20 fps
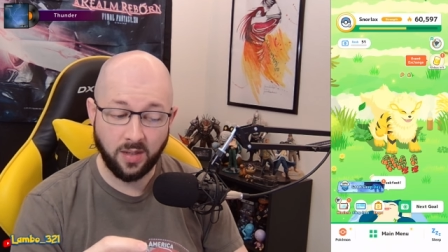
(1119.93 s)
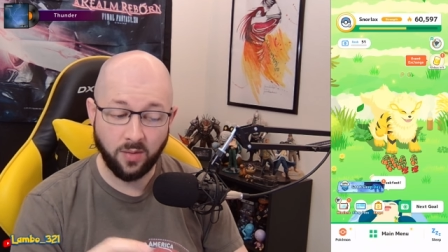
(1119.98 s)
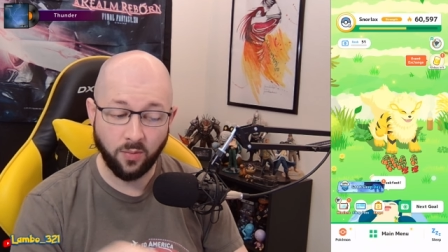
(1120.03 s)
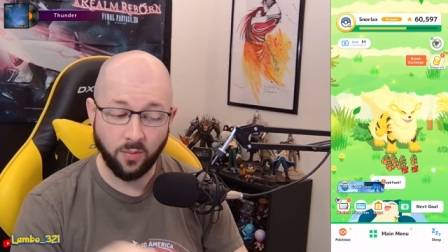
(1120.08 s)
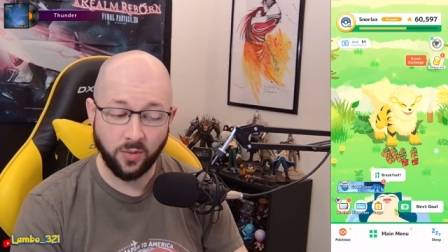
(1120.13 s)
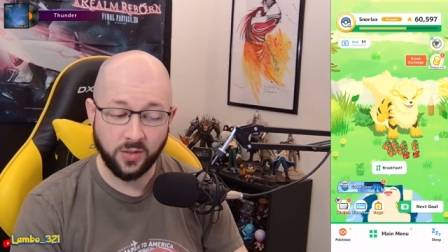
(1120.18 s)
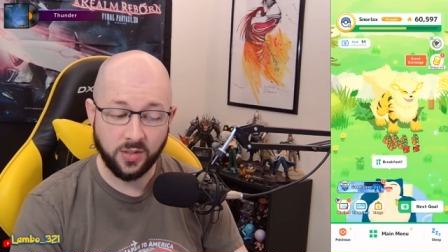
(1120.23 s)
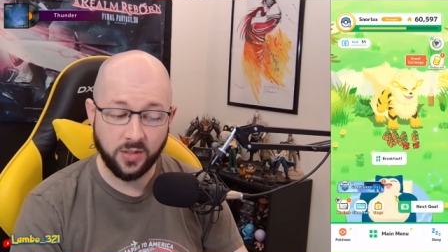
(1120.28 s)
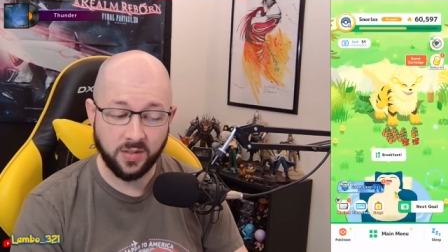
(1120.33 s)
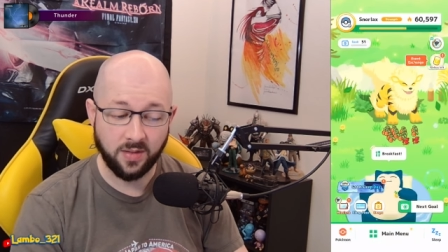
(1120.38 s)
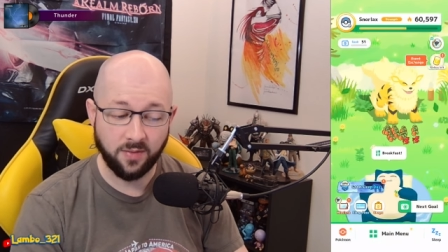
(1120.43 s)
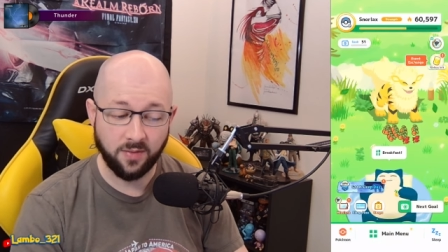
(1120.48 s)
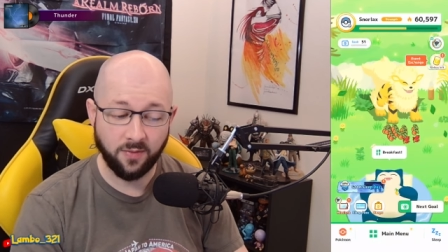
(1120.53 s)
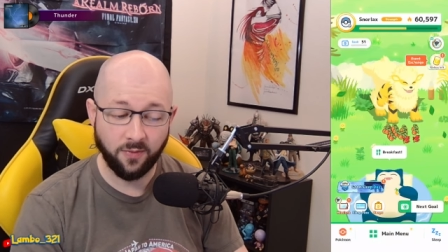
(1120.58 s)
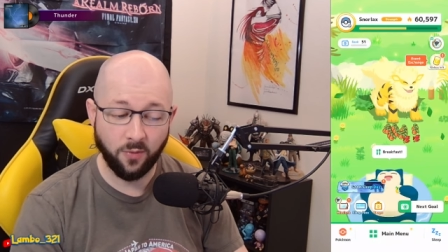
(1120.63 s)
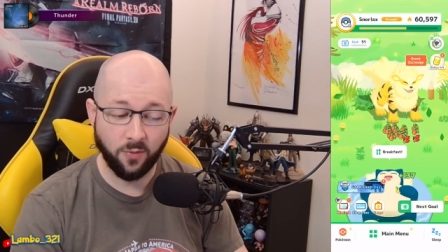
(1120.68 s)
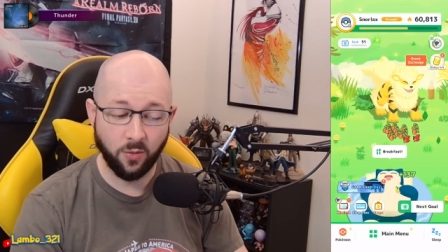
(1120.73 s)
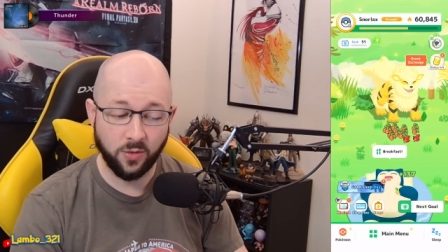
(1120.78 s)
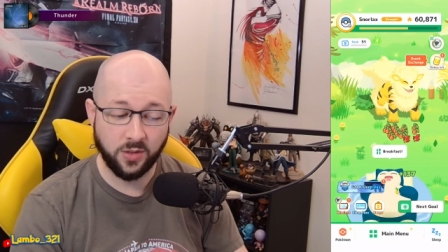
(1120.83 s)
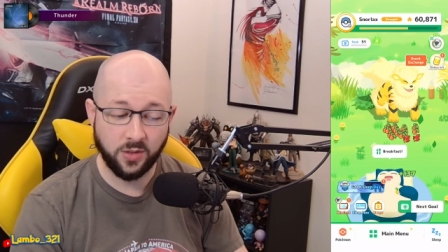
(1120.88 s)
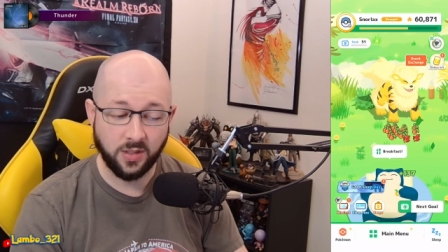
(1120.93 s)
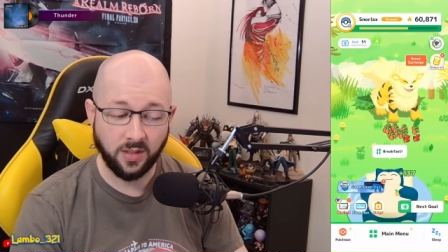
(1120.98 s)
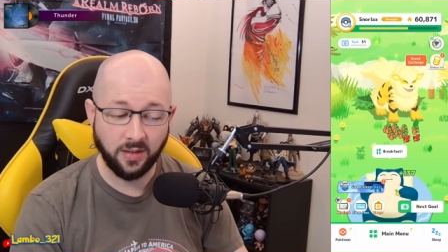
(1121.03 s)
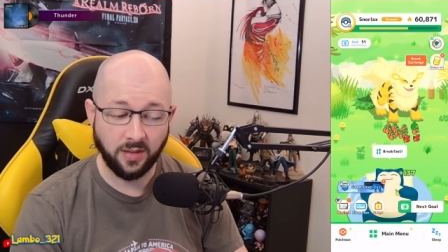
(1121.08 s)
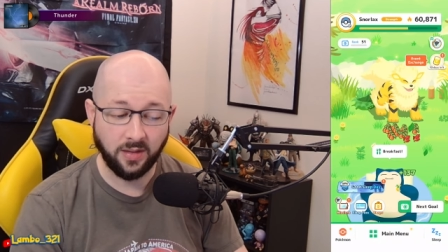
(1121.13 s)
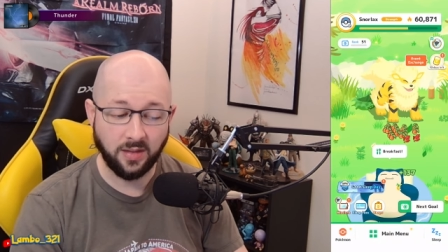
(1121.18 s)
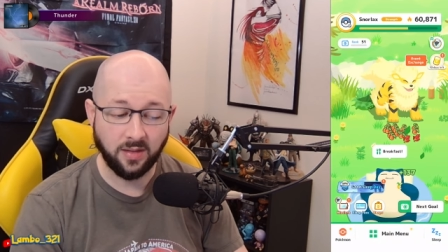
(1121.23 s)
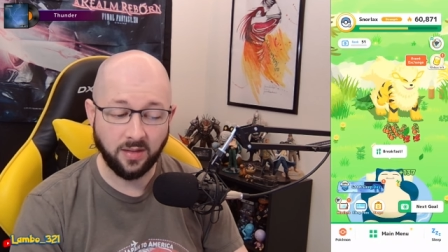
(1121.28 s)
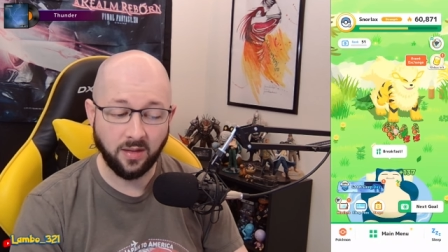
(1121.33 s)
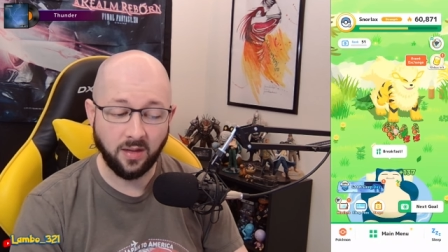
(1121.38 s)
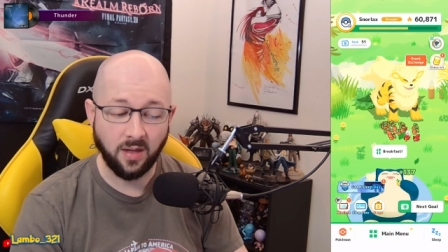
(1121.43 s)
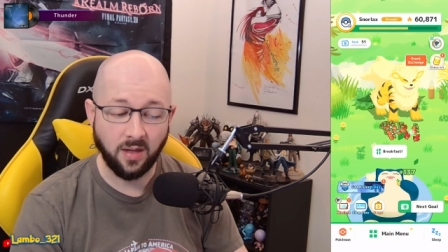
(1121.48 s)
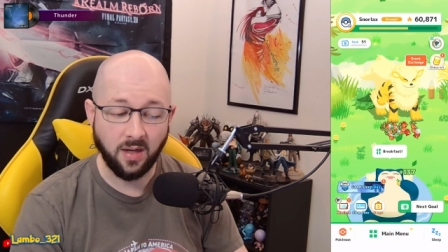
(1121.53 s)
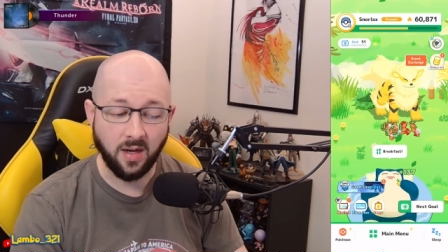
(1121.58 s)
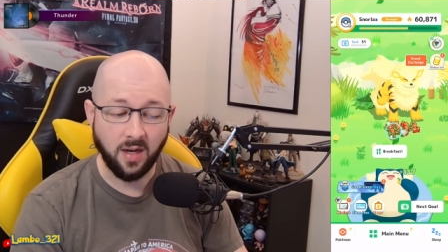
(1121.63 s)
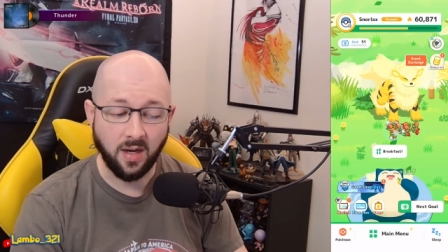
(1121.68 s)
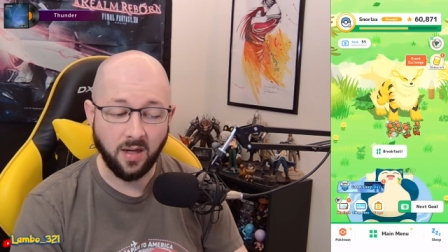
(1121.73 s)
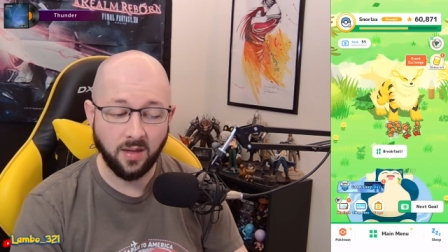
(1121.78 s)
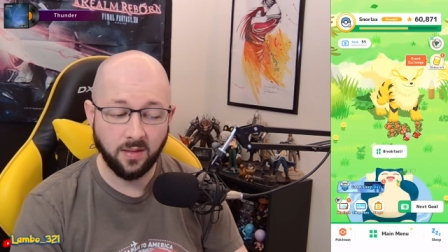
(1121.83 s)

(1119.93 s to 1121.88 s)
which is unfortunately Dedenne.